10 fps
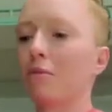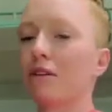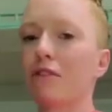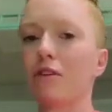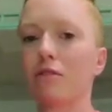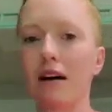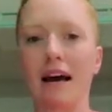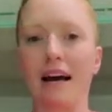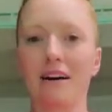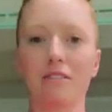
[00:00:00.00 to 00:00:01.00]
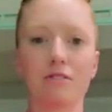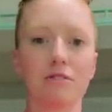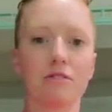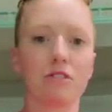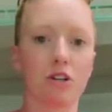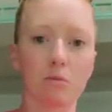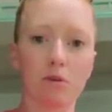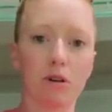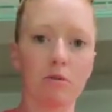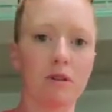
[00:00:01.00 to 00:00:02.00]
But if you don't have jump
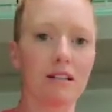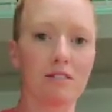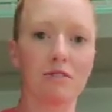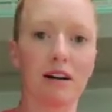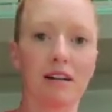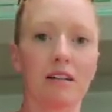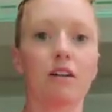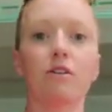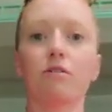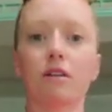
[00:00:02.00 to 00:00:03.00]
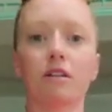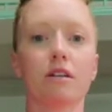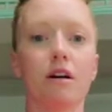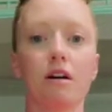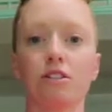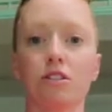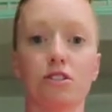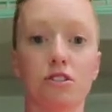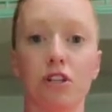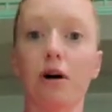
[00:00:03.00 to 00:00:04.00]
rope, that's fine. You can
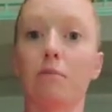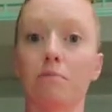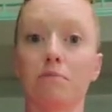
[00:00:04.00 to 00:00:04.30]
just jump.